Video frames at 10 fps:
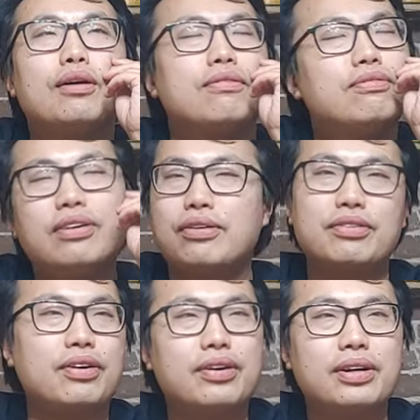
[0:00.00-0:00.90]
a
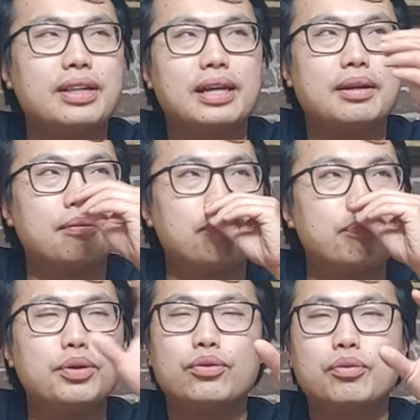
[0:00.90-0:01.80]
very, very like
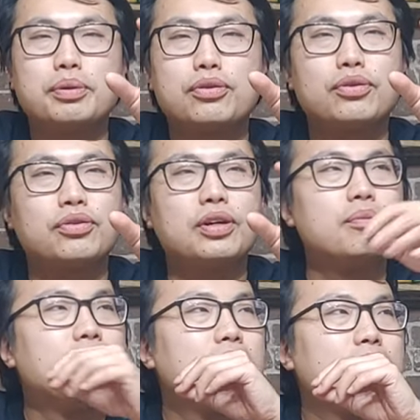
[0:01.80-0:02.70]
beautiful, beautiful
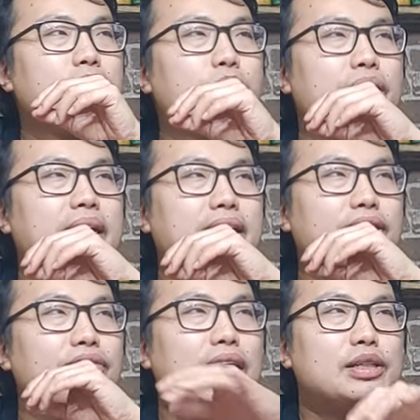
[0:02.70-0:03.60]
film, like
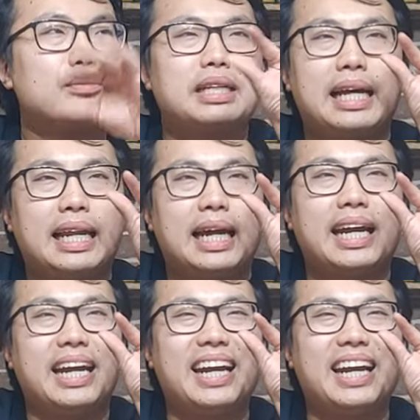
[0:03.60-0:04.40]
the volumes at like